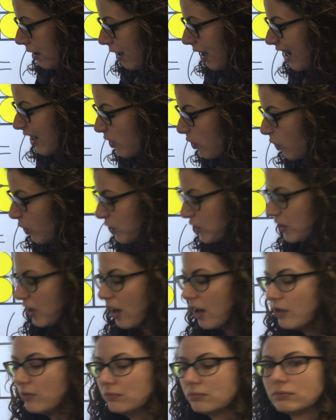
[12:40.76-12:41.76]
I
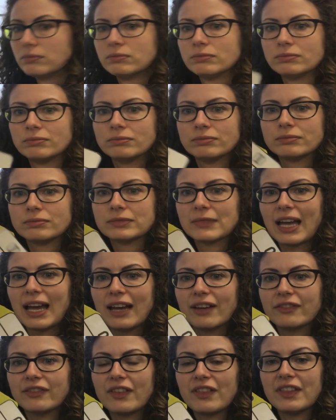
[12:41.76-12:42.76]
also
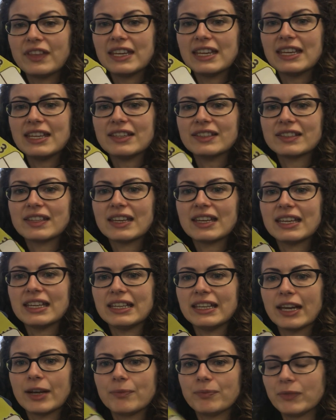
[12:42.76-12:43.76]
have these
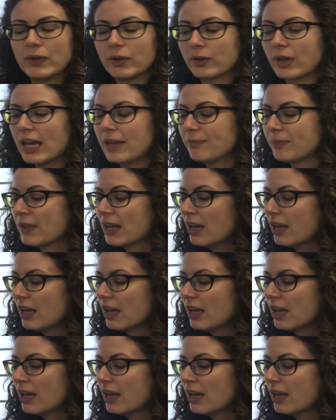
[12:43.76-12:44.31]
here, okay?